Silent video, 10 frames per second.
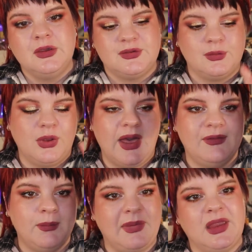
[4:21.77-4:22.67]
So you
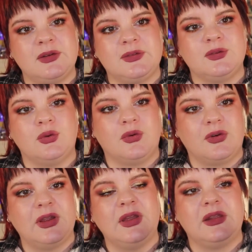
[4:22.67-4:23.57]
have a main
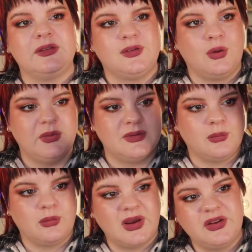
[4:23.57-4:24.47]
story and
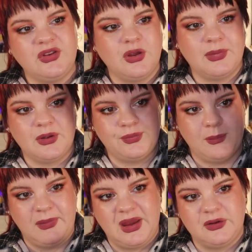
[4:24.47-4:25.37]
someone writing about the
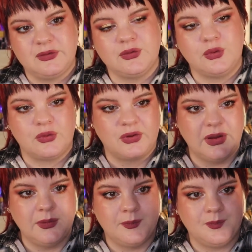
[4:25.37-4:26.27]
main
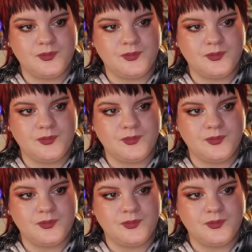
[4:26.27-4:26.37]
story